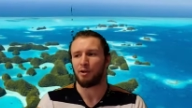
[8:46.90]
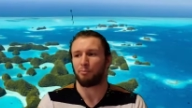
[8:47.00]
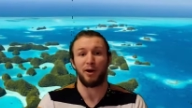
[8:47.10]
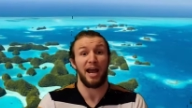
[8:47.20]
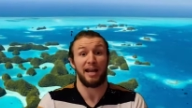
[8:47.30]

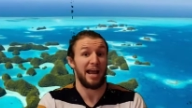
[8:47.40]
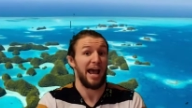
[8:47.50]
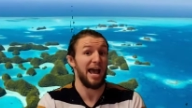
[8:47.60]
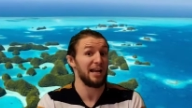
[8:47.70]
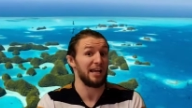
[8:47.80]
Brad
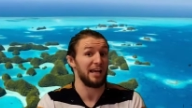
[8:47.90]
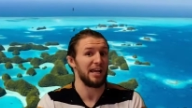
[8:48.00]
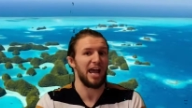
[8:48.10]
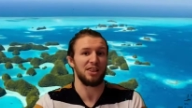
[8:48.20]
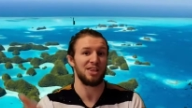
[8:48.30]
had
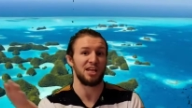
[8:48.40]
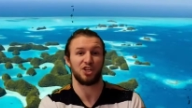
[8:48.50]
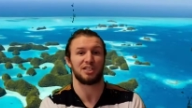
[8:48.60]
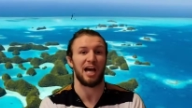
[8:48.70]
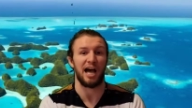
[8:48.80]
it, and then they
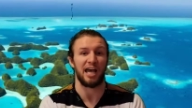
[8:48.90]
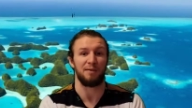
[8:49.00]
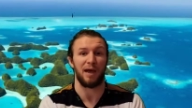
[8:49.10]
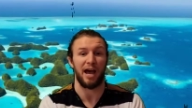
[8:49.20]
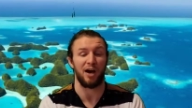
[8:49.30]
just got
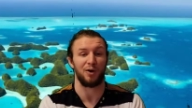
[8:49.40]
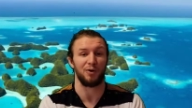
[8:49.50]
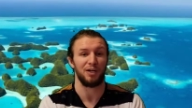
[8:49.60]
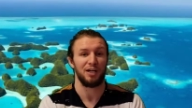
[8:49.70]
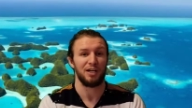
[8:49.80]
him
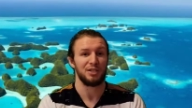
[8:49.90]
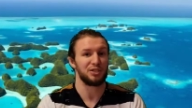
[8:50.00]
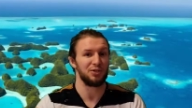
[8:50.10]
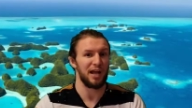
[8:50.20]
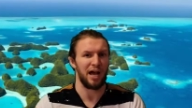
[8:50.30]
out.
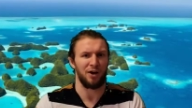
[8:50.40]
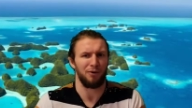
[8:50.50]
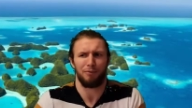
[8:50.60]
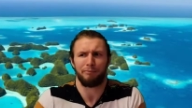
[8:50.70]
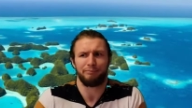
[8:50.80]
So
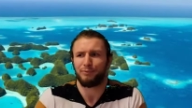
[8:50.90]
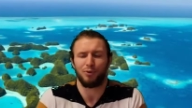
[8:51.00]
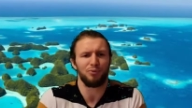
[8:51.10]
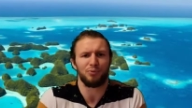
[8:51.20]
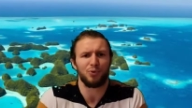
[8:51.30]
now,
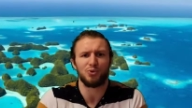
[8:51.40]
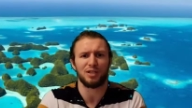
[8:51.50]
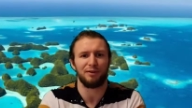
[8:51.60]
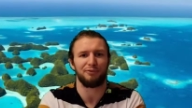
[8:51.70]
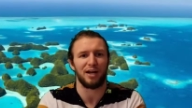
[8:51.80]
who's
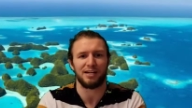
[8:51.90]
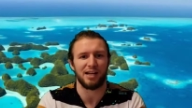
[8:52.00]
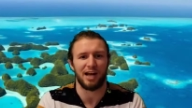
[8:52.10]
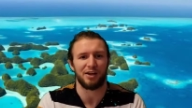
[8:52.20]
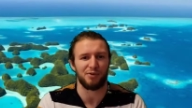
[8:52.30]
gonna find
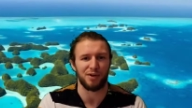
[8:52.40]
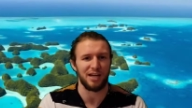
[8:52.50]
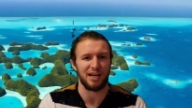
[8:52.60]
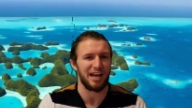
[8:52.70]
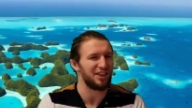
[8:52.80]
it on
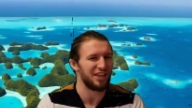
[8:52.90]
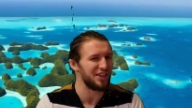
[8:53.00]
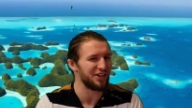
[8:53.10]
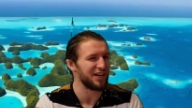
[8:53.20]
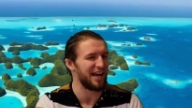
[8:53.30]
green, and then
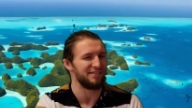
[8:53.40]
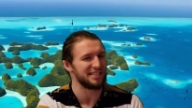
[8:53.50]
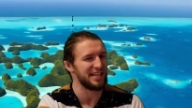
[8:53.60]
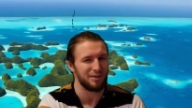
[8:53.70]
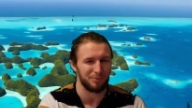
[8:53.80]
they're gonna have to
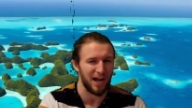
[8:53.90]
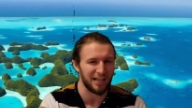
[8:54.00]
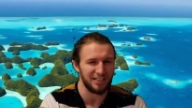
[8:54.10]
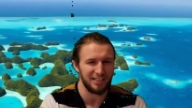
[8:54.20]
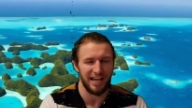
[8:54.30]
say the
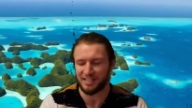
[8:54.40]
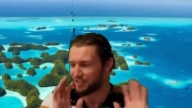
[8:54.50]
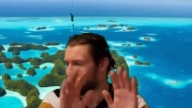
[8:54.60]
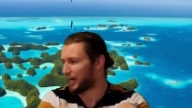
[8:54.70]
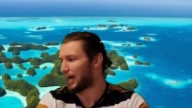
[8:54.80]
broccoli line?
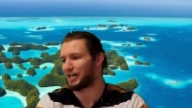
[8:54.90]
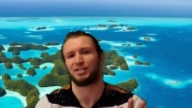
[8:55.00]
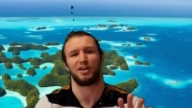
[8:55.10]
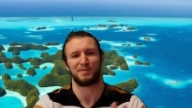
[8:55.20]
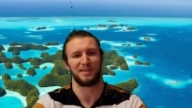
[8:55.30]
Sorry, I
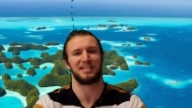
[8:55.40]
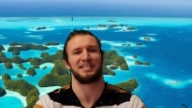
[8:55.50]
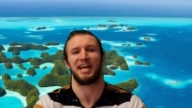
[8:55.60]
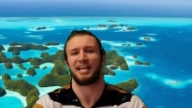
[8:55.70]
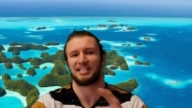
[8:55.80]
talked about this
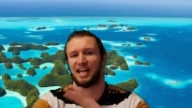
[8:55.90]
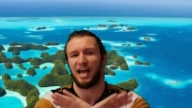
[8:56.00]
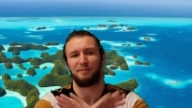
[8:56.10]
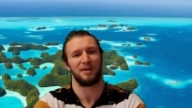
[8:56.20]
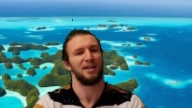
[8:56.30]
last
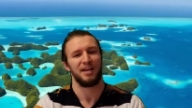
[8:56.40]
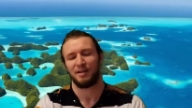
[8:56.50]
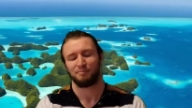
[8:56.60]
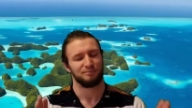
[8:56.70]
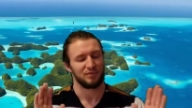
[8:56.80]
time.
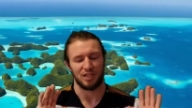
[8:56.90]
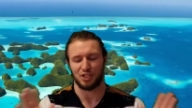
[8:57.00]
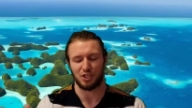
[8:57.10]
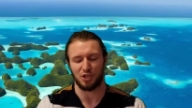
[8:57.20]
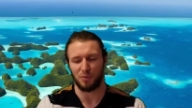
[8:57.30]
It's
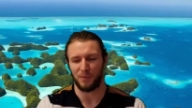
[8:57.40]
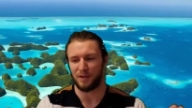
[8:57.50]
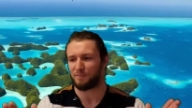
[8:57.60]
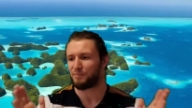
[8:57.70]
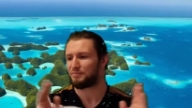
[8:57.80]

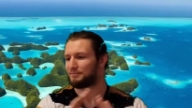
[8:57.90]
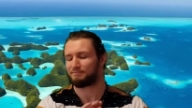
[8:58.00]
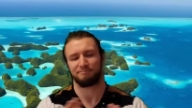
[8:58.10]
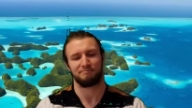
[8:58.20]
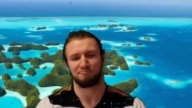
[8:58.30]
stupid.
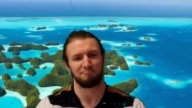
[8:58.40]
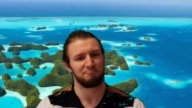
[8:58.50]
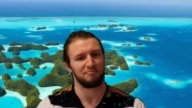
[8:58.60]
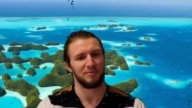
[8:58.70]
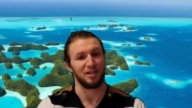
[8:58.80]

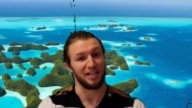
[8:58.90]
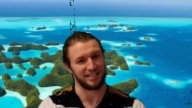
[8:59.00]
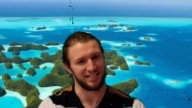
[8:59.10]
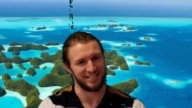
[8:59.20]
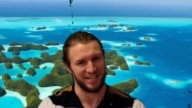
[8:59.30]
Let's
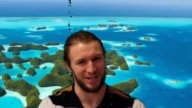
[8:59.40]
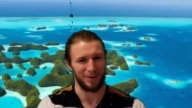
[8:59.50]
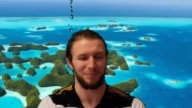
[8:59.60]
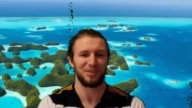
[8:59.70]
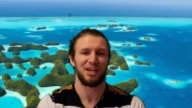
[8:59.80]

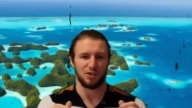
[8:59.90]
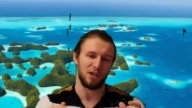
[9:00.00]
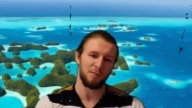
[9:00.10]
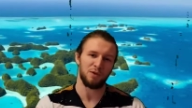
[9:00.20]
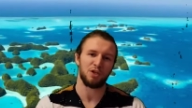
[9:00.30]
continue. The
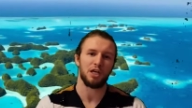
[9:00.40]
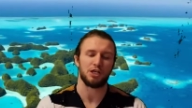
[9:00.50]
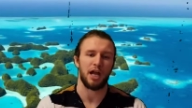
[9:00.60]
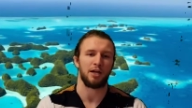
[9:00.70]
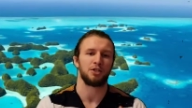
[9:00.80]
immunity
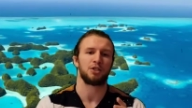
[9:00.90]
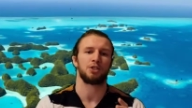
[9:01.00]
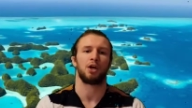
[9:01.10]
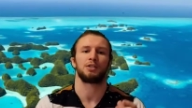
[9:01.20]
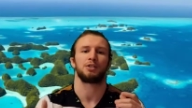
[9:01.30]
challenge
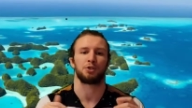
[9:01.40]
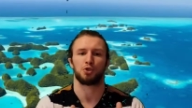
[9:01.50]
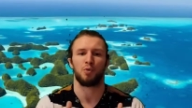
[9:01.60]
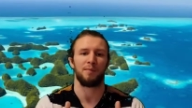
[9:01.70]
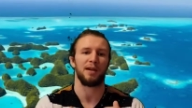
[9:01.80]
starts, they're
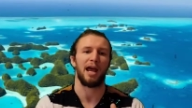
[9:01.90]
swimming